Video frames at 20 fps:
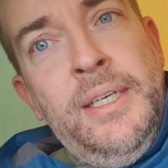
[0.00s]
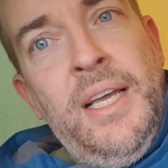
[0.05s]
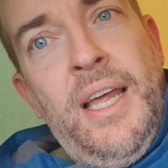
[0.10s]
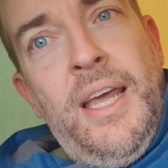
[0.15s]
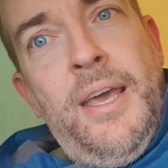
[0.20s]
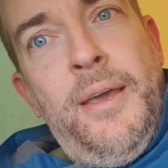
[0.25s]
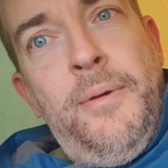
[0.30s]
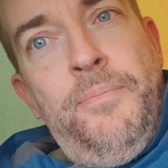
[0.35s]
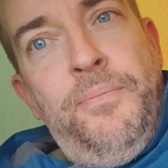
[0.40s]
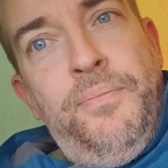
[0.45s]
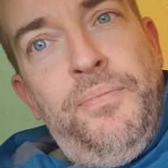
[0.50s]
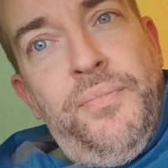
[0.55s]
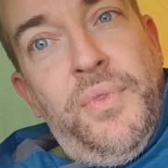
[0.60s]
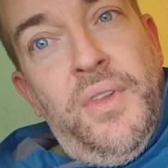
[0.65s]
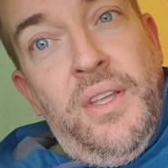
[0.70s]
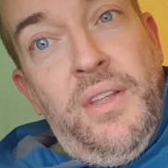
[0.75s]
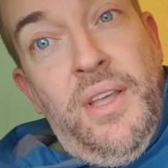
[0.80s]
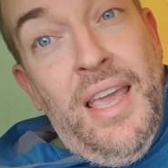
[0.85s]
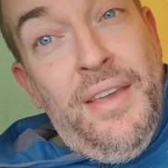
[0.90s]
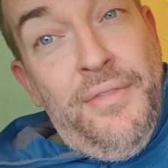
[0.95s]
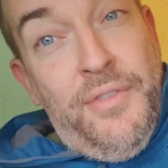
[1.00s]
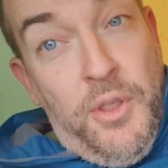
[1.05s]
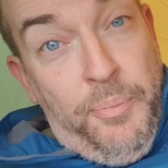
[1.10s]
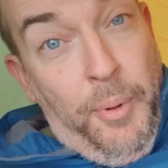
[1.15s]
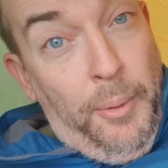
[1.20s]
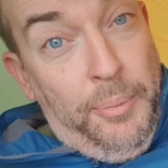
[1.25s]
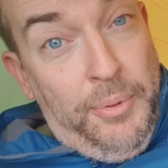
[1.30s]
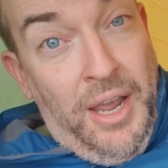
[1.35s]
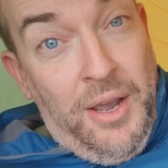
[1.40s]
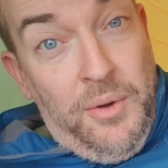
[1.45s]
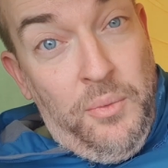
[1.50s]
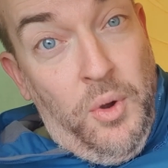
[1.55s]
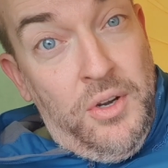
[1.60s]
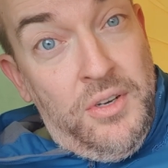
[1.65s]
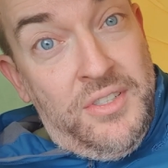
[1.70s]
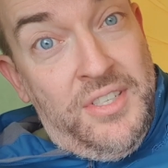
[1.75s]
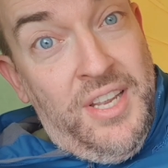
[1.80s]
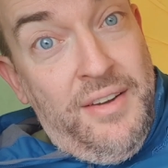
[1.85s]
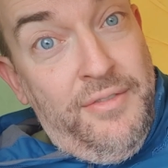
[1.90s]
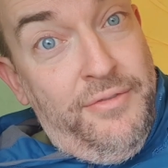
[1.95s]
The Bobcat 1
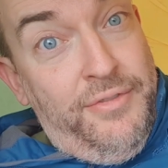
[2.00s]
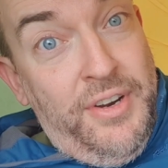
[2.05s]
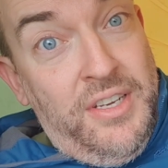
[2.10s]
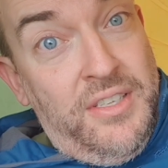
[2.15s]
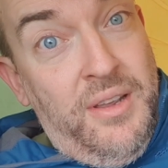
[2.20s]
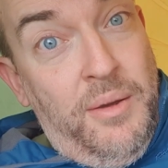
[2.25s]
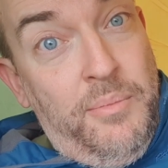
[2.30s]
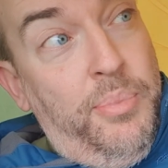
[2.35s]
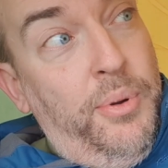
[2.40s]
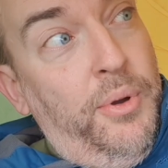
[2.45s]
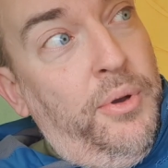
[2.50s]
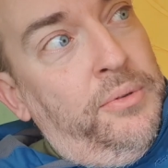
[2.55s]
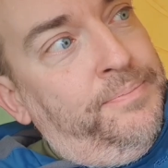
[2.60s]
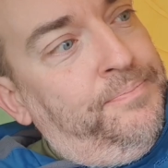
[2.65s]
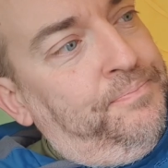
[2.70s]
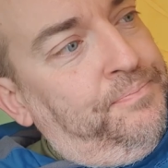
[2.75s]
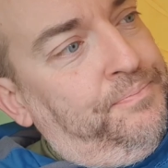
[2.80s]
tent, for example,